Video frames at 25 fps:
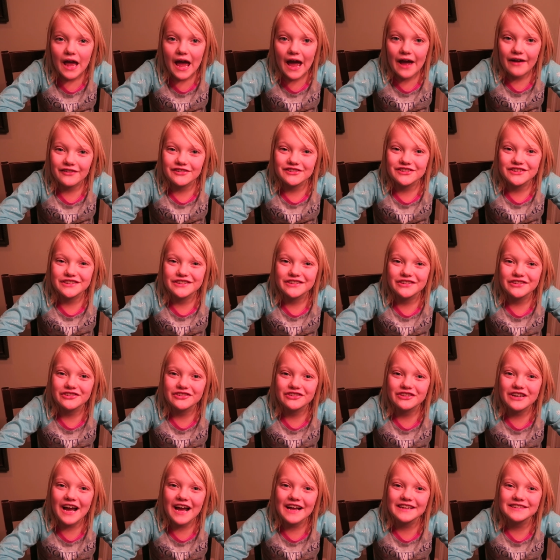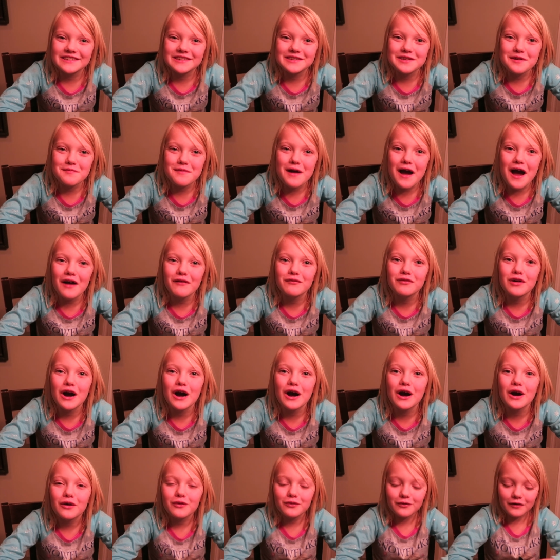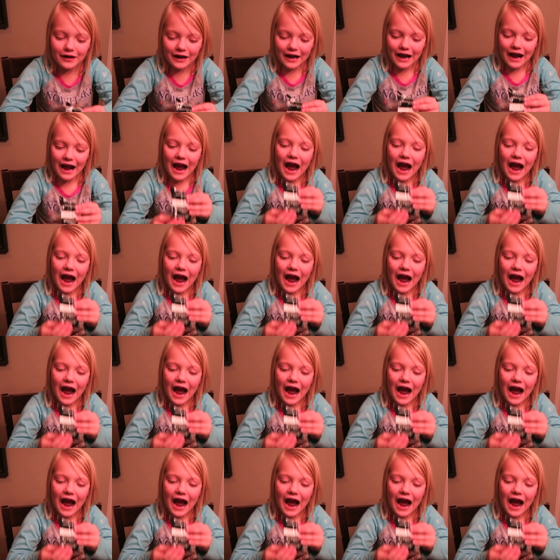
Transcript: I will see you guys tomorrow.